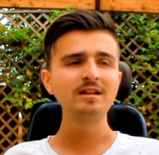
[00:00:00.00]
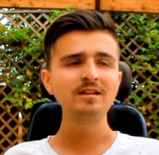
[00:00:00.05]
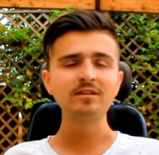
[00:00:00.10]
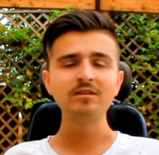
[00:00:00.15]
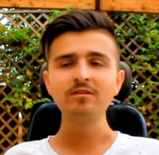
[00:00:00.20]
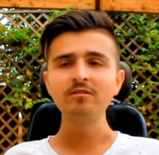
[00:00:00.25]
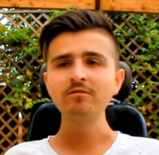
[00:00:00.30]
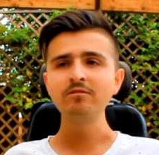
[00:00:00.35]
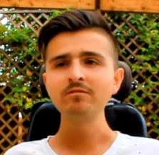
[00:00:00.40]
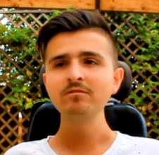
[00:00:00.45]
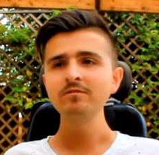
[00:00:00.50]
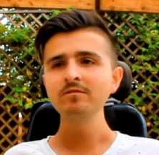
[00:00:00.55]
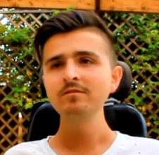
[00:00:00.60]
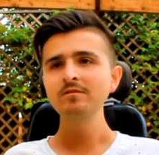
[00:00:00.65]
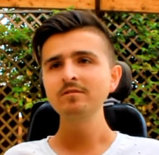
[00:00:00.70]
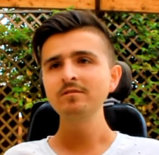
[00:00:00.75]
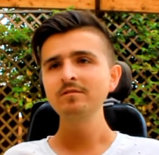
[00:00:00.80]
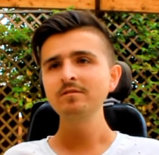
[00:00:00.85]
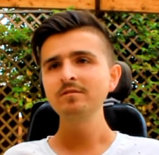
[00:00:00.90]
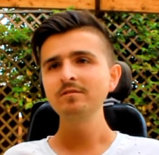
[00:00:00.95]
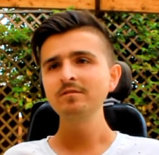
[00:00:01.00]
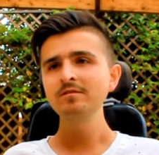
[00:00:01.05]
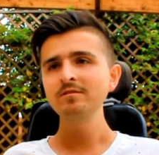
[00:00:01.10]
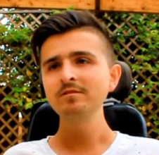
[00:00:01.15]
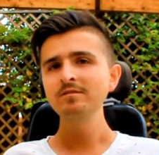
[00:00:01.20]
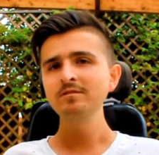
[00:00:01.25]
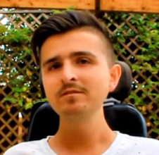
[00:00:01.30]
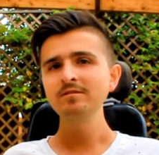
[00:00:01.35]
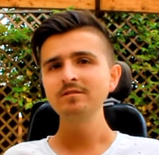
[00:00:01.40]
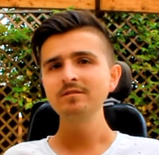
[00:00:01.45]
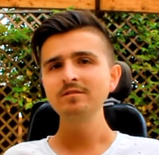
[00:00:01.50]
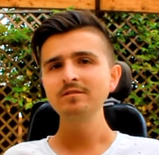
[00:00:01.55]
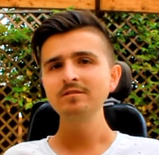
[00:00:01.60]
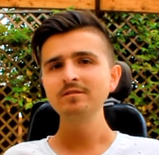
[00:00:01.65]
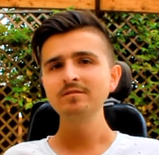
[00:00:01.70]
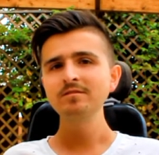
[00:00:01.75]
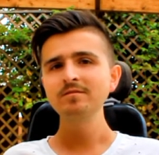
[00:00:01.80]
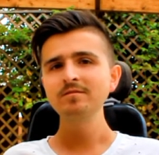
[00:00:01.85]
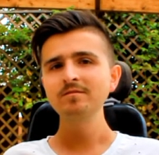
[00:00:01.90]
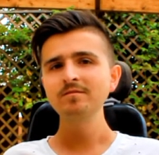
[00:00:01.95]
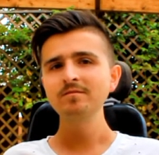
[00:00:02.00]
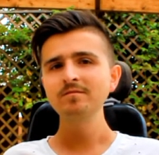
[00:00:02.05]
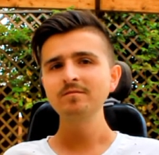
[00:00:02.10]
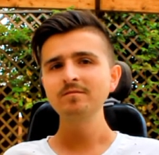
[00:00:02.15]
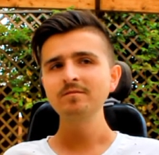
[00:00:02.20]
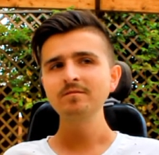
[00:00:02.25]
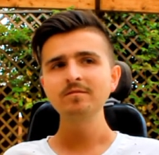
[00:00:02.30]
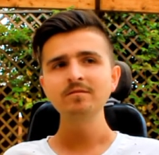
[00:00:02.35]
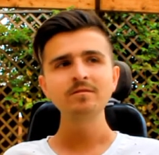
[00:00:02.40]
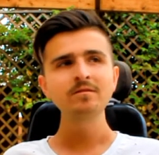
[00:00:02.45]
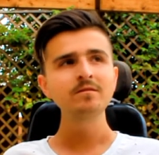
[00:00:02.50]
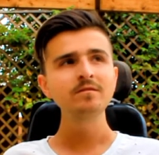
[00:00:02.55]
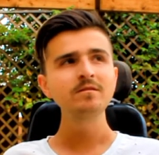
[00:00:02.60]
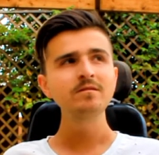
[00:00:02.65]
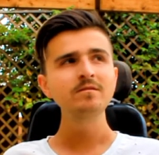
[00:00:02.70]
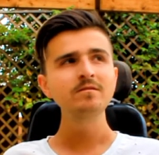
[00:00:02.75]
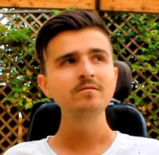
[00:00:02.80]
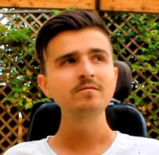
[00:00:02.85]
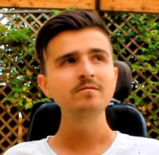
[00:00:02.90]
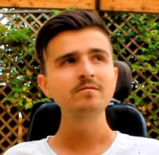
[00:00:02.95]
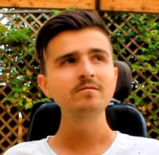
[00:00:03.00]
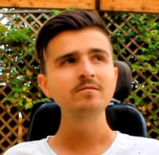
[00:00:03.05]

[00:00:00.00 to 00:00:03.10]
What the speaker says: [no speech]